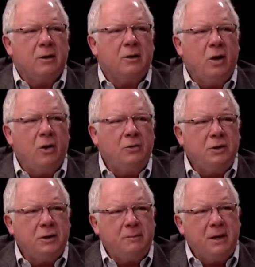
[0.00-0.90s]
go
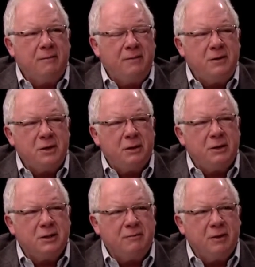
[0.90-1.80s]
to the
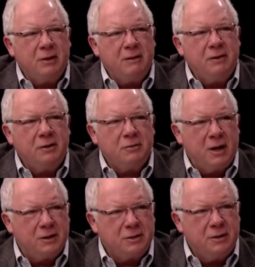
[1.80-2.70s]
beneficiaries of your living
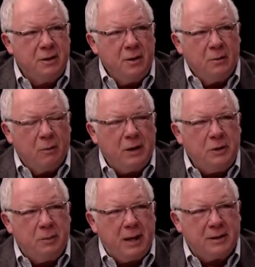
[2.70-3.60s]
trust when
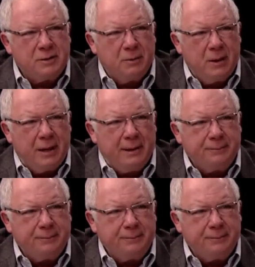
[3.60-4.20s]
you passed away.